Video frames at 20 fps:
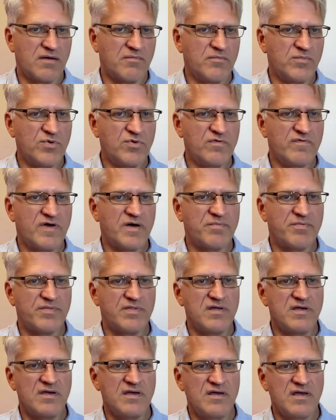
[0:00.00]
move up
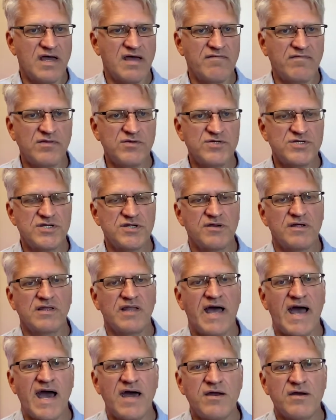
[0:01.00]
the evolutionary
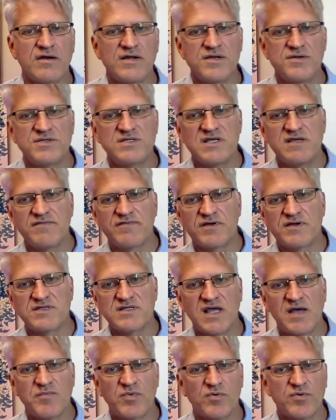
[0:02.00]
ladder, you see, for
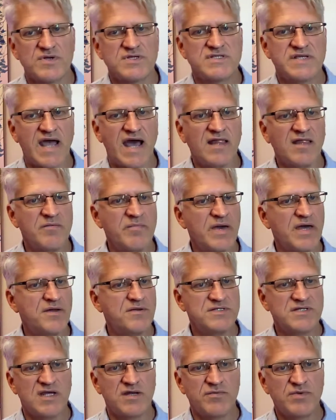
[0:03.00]
example, where
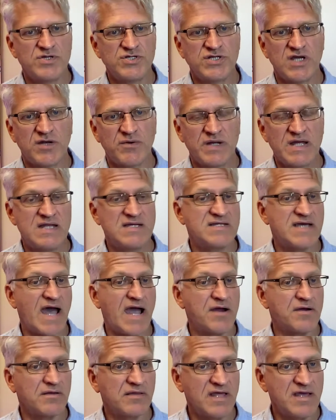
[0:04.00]
salamanders can regenerate
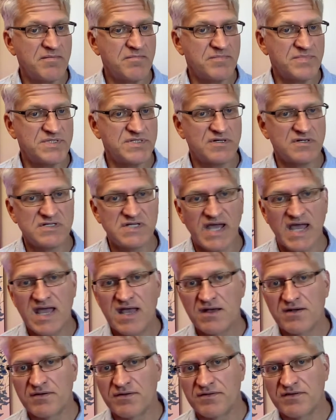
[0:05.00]
entire limbs, their
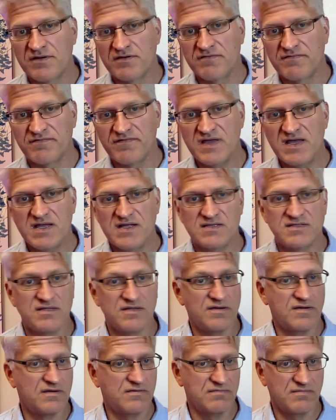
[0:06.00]
tail, their feet,
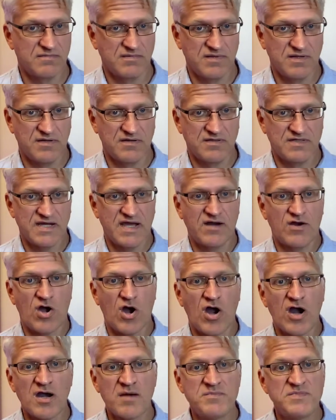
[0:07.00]
their entire
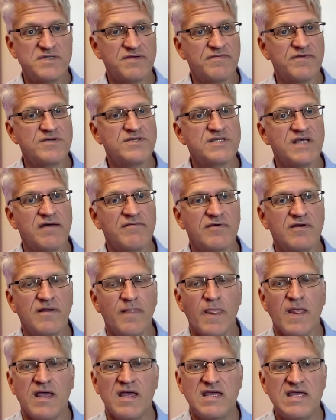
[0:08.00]
arms if they're
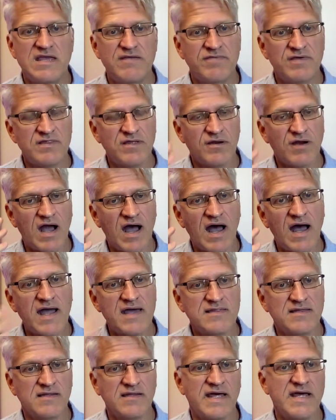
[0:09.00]
severed. Even their
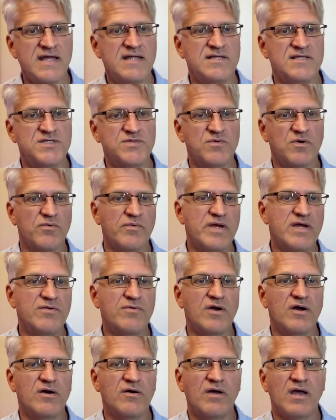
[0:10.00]
eye, the lens, will
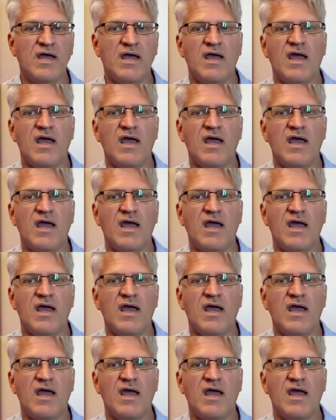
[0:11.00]
regrow.